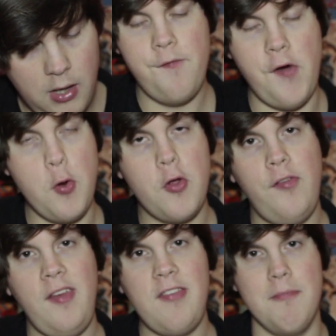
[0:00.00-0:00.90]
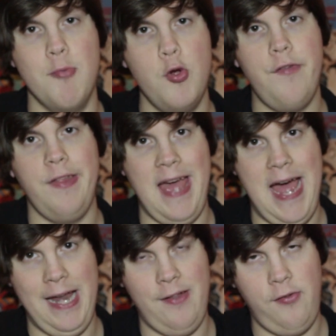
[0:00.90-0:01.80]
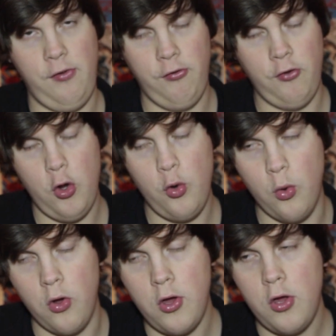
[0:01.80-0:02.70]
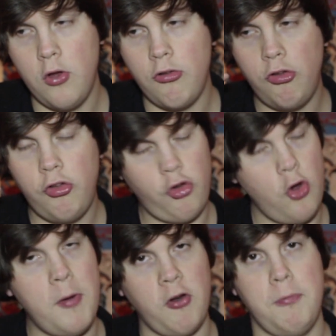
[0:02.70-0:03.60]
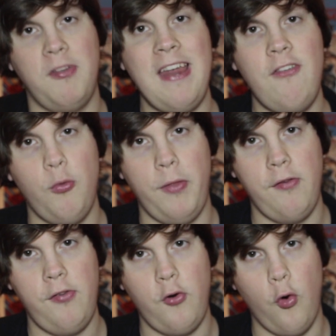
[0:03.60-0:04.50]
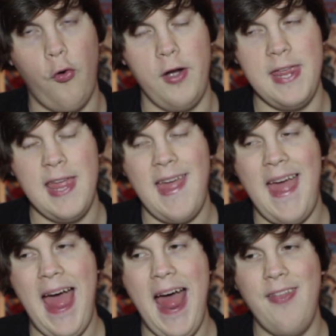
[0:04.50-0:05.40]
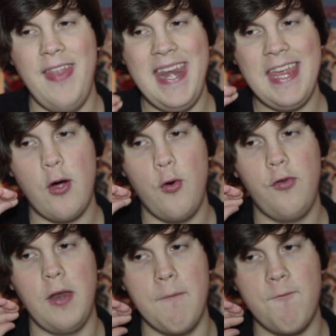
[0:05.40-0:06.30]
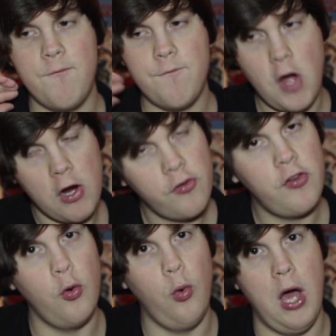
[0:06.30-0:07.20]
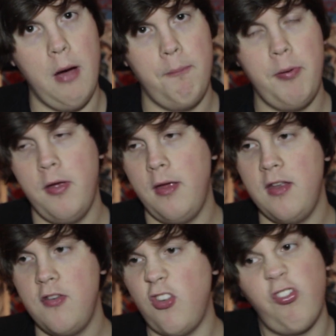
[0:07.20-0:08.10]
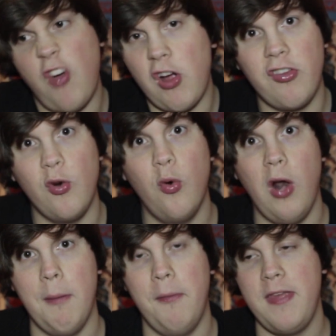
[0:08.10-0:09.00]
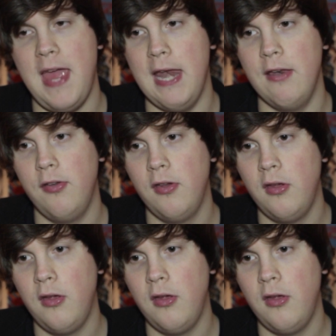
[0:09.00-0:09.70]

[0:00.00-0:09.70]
Focus is a movie that had so much potential with its story, and then it goes and fucks it all up. Just fucked it all up at the end.